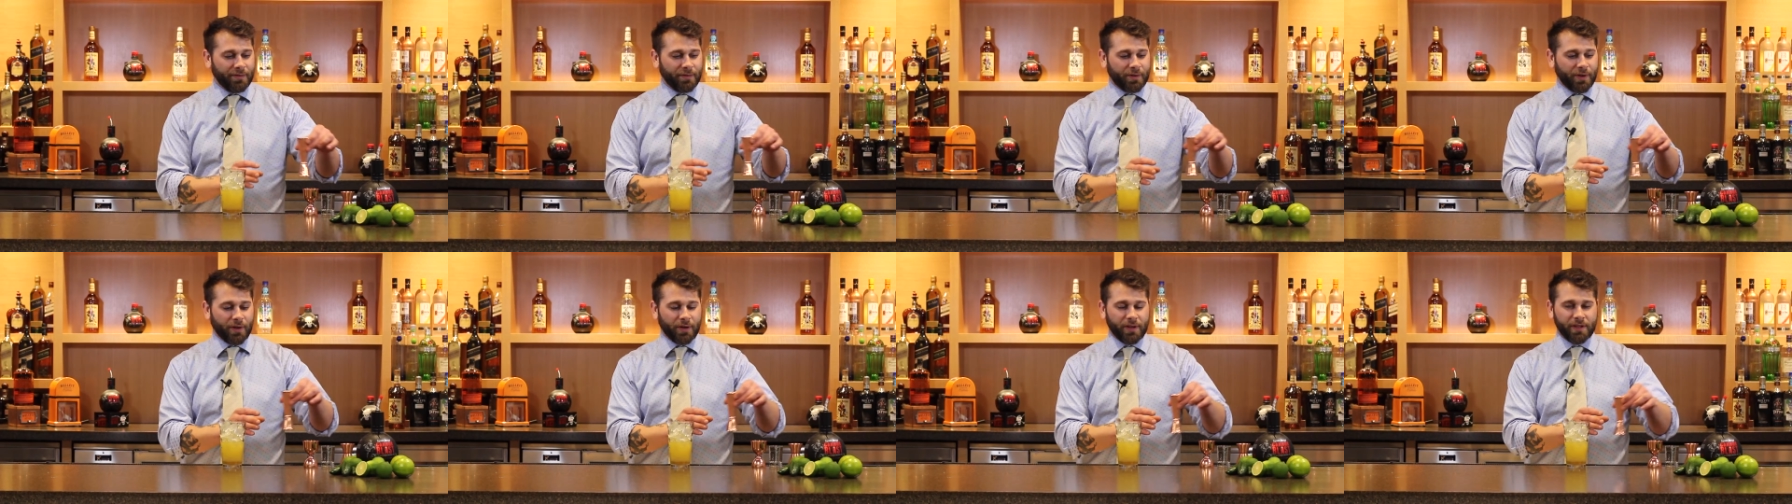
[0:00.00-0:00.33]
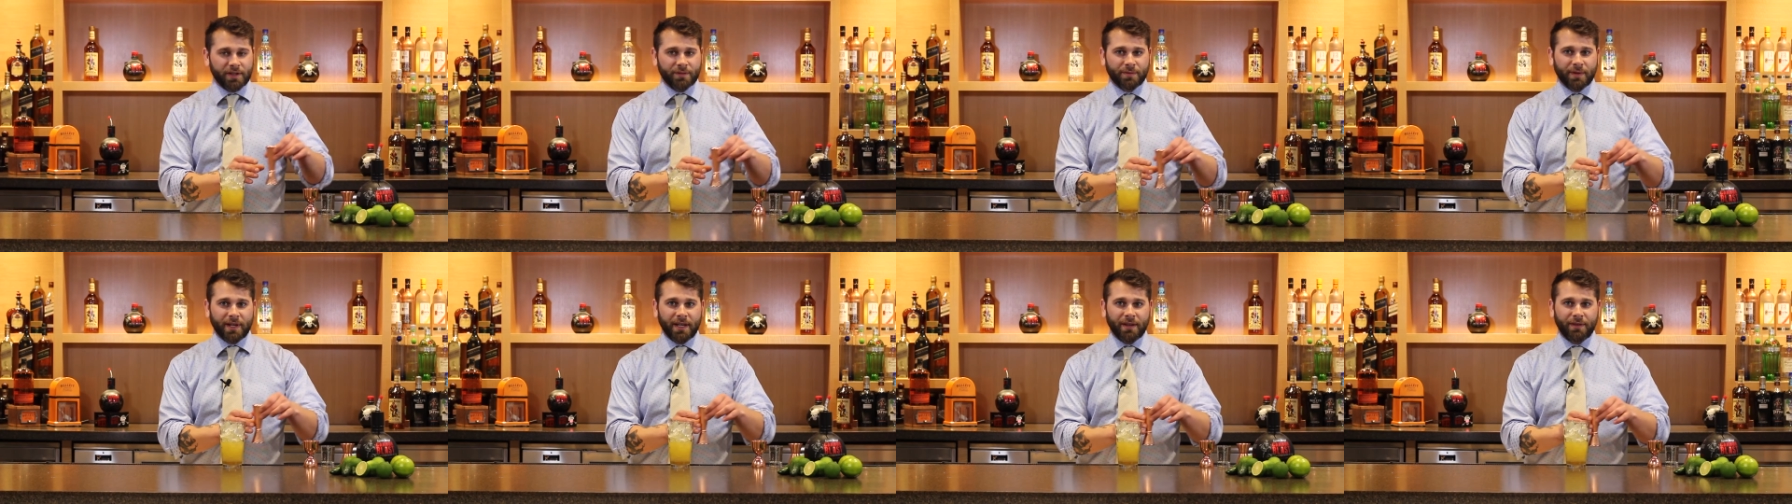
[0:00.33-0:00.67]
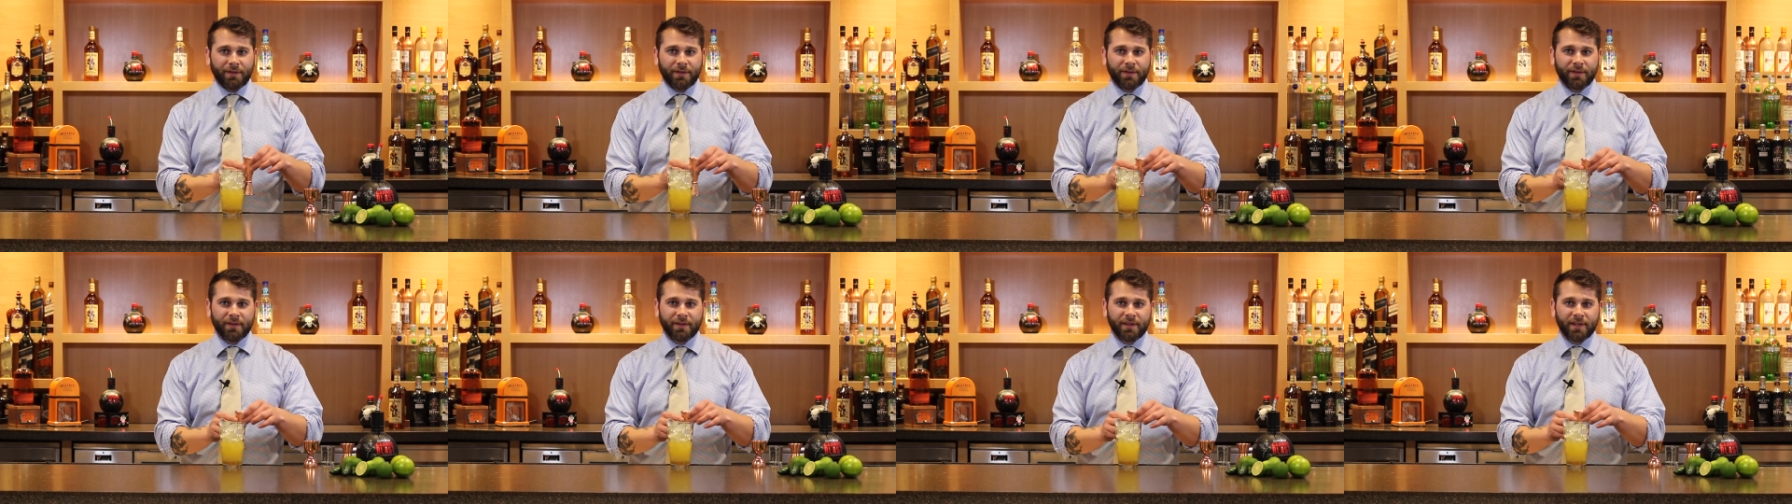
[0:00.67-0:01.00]
of course, with
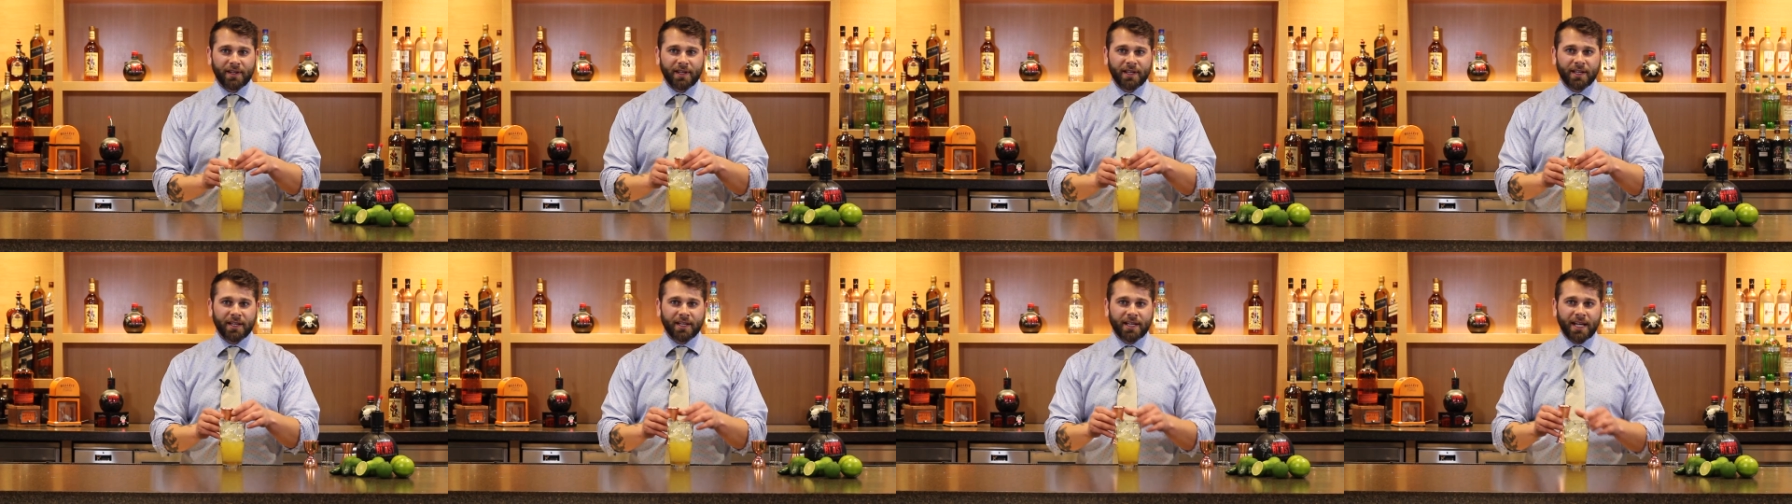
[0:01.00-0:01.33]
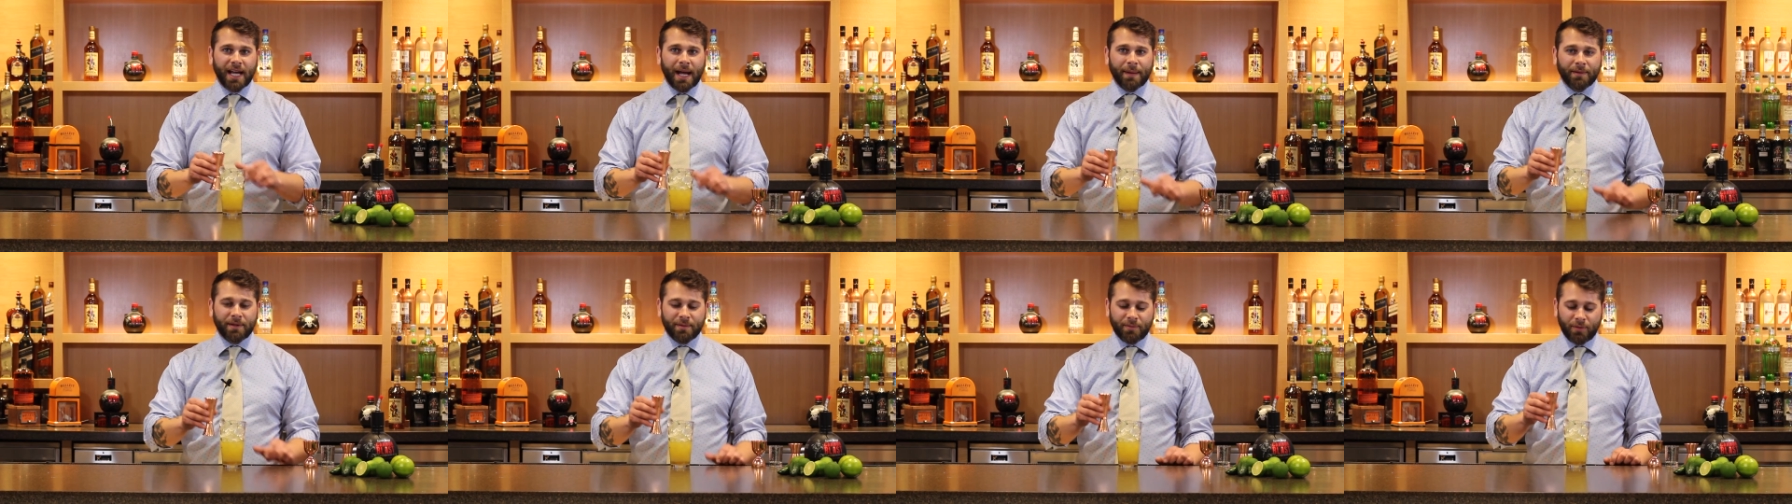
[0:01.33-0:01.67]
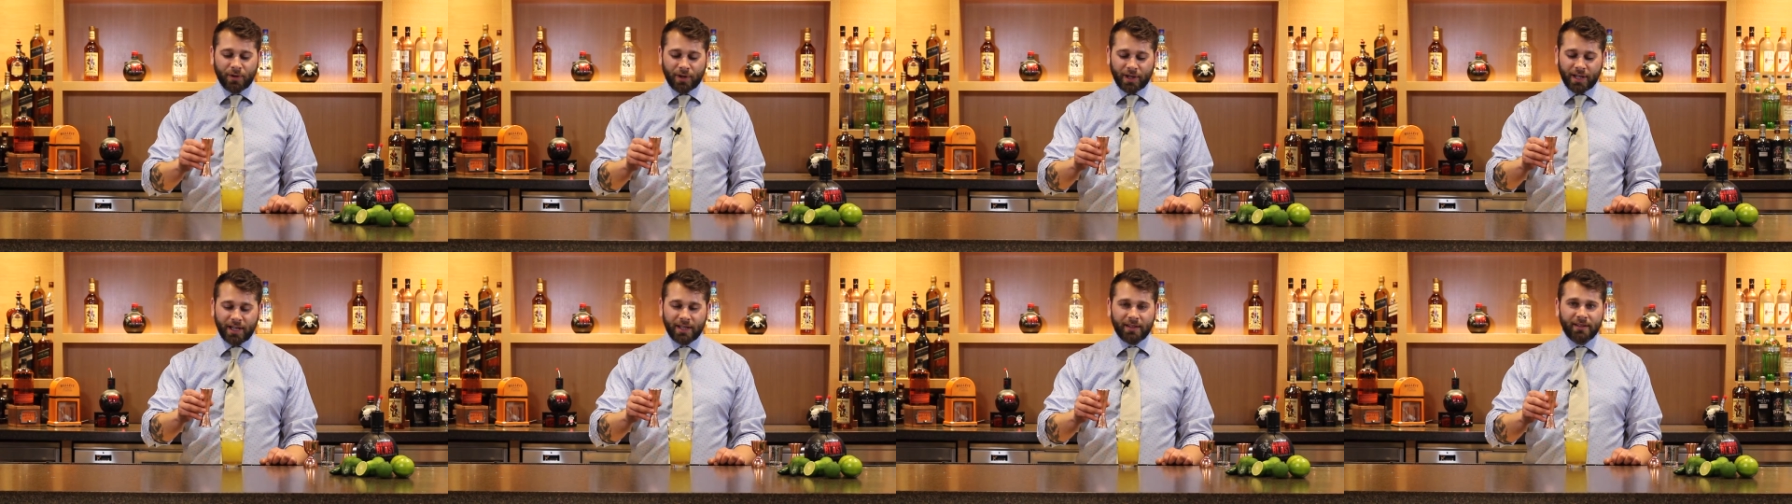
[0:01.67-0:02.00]
Captain
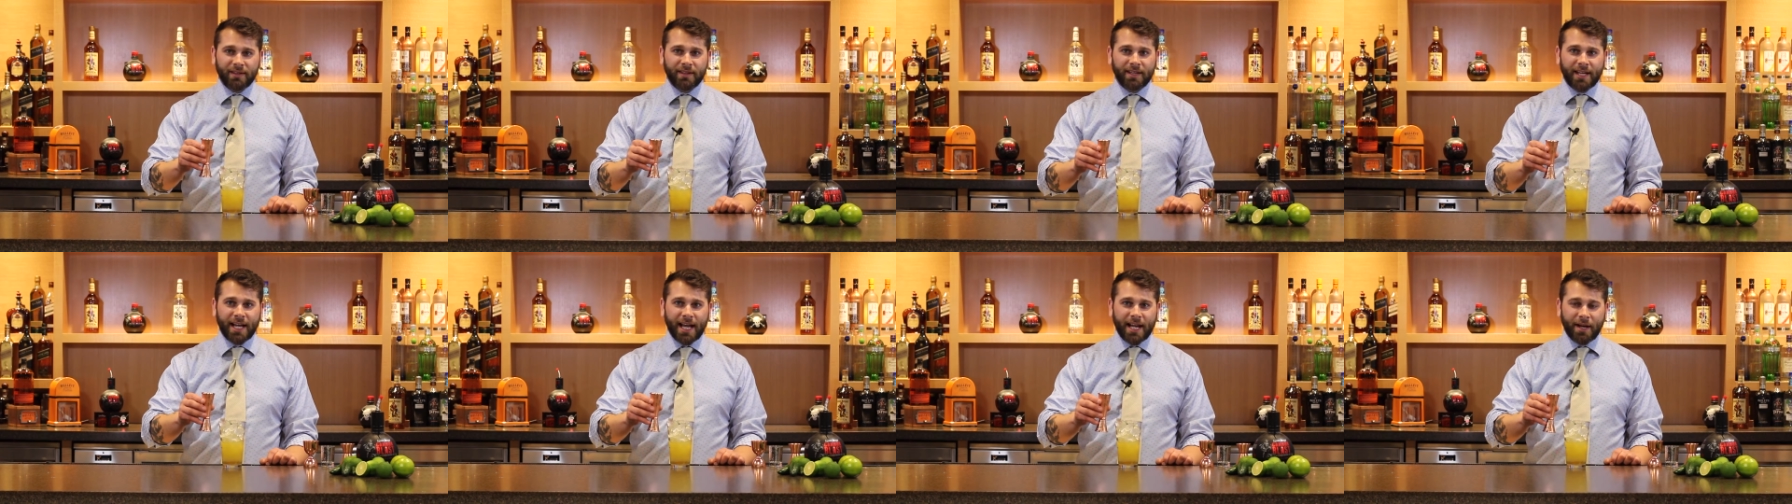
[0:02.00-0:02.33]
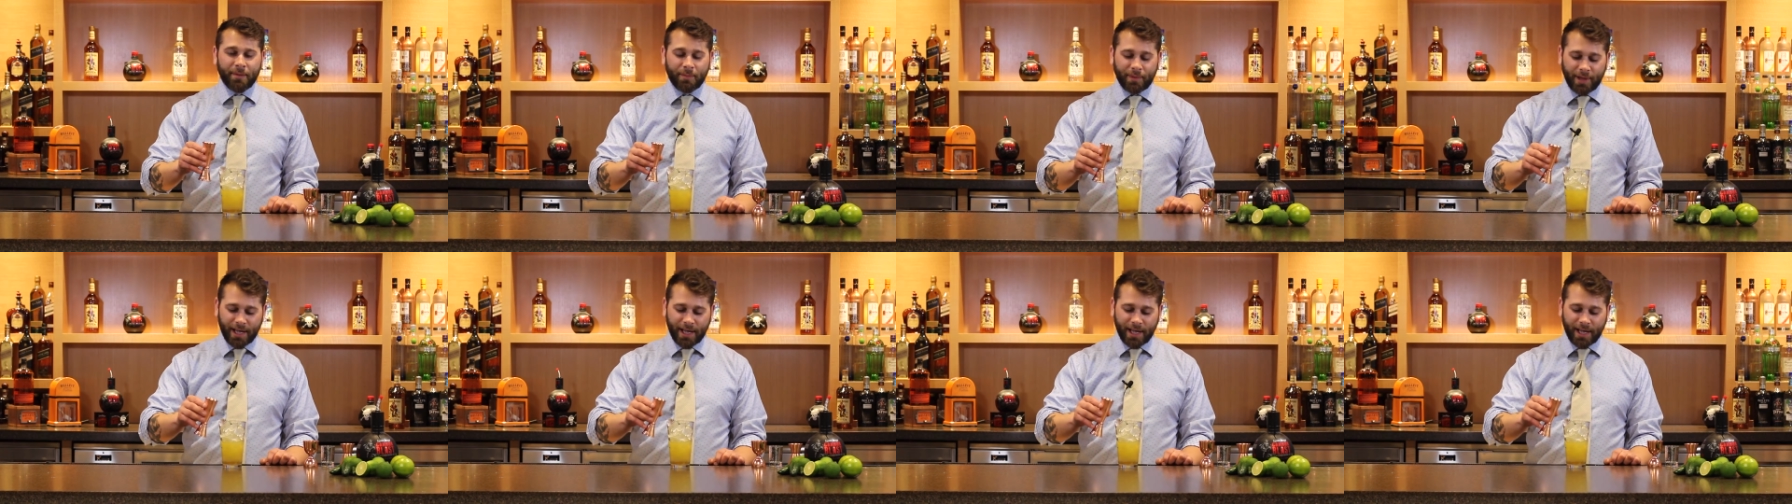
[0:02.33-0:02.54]
Morgan Cannon